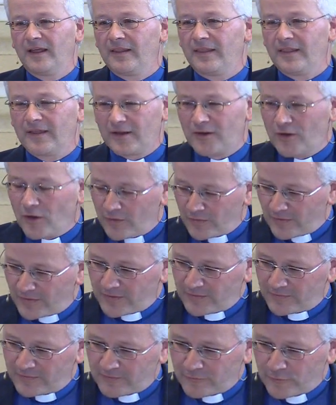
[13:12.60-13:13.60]

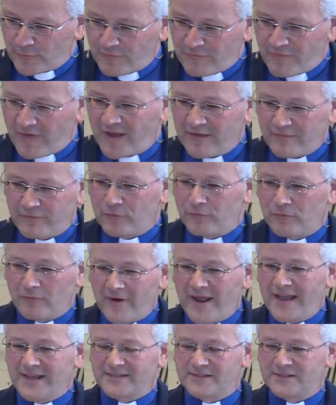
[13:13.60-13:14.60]
The revival
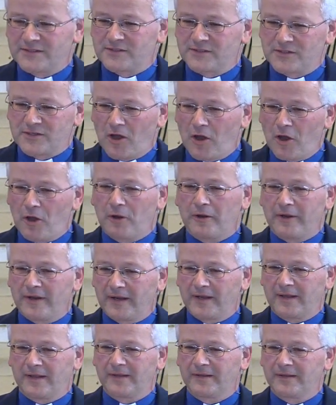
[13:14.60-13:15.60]
rests
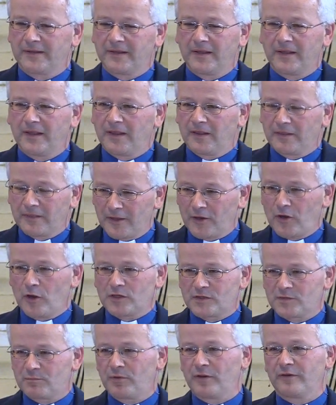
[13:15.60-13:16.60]
on the
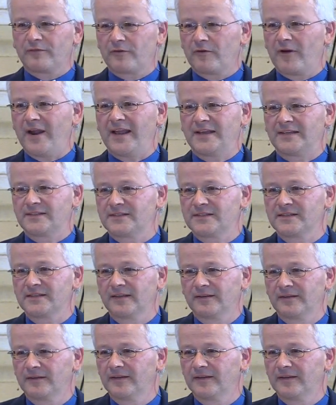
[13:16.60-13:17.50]
gospel of grace.